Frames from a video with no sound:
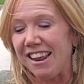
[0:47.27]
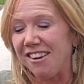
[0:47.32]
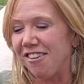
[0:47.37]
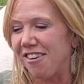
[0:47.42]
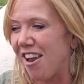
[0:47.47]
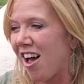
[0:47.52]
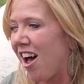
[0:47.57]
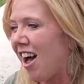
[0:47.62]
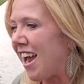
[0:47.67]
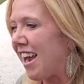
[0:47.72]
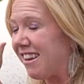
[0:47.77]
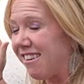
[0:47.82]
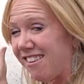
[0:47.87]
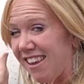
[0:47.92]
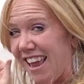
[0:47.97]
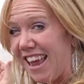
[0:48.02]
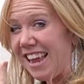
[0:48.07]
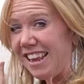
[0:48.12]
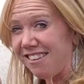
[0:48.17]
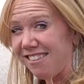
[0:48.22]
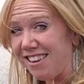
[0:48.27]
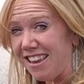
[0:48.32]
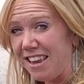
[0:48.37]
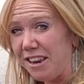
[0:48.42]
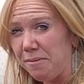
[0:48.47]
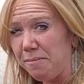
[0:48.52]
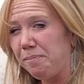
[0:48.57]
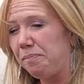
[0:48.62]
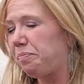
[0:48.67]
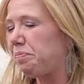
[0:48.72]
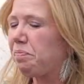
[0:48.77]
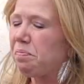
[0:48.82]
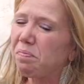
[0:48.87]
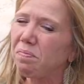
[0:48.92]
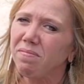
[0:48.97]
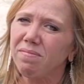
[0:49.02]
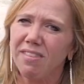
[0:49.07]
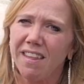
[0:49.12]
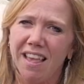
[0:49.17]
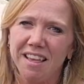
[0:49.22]
or 9 to 18.
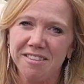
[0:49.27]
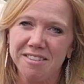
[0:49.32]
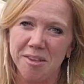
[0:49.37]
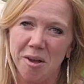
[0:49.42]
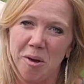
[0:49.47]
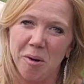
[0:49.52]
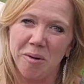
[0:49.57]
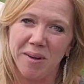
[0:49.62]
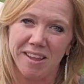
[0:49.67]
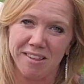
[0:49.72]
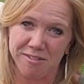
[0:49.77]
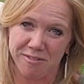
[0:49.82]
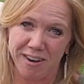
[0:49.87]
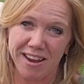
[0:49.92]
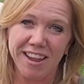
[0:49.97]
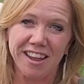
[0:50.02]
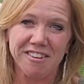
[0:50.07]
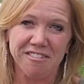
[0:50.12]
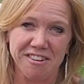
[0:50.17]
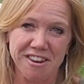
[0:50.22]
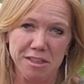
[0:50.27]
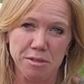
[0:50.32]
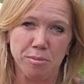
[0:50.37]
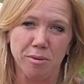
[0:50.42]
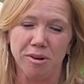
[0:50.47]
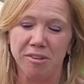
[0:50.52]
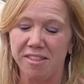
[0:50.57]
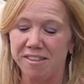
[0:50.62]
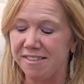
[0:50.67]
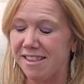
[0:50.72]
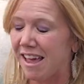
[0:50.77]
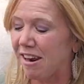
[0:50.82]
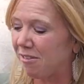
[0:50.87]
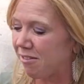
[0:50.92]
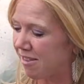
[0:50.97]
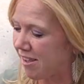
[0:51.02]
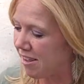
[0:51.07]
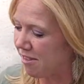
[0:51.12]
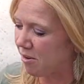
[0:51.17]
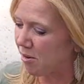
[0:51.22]
So it's right underneath where the saddle
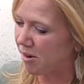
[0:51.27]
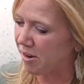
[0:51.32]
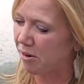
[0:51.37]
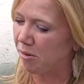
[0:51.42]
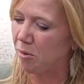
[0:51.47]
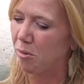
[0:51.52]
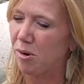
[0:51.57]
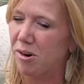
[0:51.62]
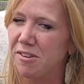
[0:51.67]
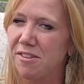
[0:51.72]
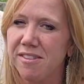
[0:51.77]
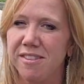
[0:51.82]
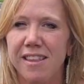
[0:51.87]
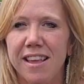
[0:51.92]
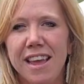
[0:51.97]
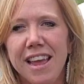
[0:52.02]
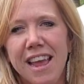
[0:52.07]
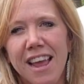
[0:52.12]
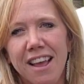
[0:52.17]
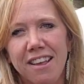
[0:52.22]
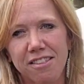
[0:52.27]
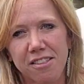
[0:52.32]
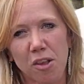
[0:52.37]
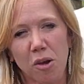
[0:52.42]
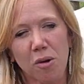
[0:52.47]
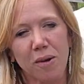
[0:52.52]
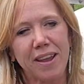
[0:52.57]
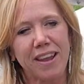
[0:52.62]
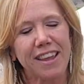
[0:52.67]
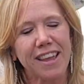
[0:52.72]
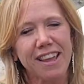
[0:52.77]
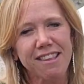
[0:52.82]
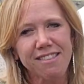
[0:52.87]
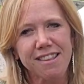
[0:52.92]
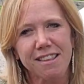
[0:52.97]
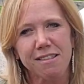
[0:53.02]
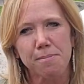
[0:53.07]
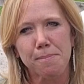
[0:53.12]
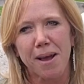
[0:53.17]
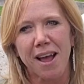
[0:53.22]
sits on your horse. So in
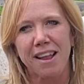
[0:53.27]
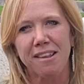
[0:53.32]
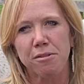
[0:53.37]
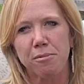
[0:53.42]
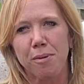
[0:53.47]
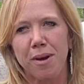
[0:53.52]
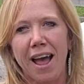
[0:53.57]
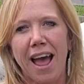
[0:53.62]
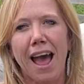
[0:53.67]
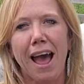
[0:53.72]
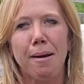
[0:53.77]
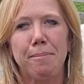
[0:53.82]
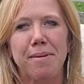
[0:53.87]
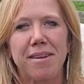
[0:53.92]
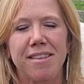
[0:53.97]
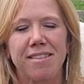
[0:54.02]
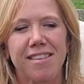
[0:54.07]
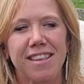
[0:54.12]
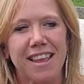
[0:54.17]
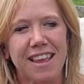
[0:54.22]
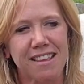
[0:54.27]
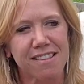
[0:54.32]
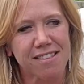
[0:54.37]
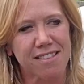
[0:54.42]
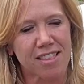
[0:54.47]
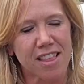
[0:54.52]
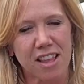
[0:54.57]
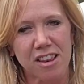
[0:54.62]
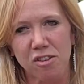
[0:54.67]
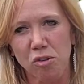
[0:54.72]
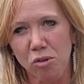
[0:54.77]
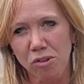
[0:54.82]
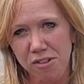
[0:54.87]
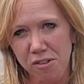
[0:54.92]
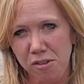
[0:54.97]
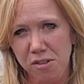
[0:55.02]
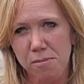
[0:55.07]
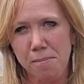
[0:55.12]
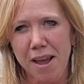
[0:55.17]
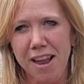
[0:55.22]
kissing spines, what happens is the
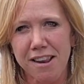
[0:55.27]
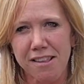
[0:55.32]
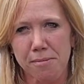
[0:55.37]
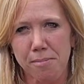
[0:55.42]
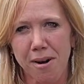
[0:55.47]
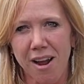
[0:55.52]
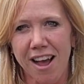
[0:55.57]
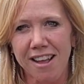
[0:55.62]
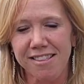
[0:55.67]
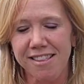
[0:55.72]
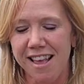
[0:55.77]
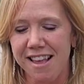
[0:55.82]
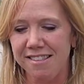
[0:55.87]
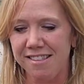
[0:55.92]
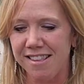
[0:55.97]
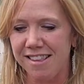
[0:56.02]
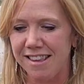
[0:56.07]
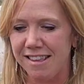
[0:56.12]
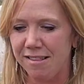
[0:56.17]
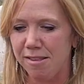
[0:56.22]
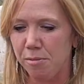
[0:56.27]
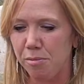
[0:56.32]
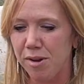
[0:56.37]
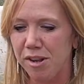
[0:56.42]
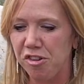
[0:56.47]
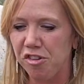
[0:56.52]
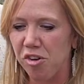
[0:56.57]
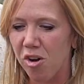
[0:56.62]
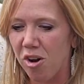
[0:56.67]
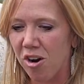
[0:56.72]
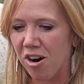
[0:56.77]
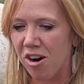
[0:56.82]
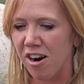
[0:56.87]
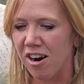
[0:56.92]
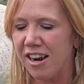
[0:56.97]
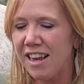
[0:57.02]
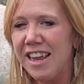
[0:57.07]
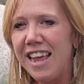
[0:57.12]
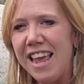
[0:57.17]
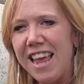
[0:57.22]
dorsal spinous processes, which
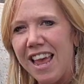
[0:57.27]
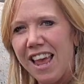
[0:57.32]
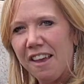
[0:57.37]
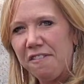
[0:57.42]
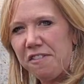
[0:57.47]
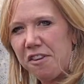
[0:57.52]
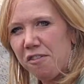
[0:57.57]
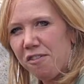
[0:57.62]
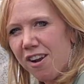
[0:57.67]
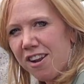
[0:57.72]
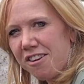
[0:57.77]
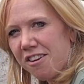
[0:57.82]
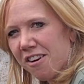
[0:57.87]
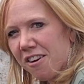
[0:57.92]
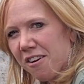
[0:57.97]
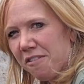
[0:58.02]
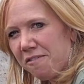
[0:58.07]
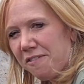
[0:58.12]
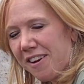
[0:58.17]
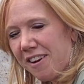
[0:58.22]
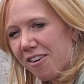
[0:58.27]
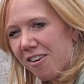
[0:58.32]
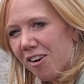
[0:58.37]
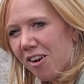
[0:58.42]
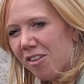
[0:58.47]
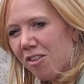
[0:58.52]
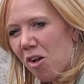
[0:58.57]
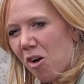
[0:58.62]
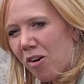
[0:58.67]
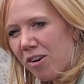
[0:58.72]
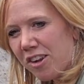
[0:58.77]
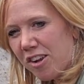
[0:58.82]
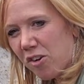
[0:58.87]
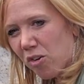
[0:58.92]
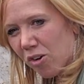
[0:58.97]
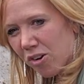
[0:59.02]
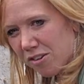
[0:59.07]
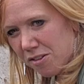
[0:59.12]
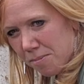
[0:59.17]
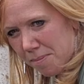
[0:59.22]
are, if you run your finger along
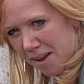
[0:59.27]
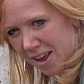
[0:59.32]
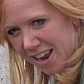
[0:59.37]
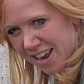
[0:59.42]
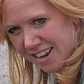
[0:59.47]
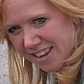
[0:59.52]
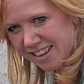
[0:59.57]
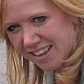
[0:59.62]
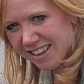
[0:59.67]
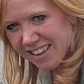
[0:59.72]
your spine,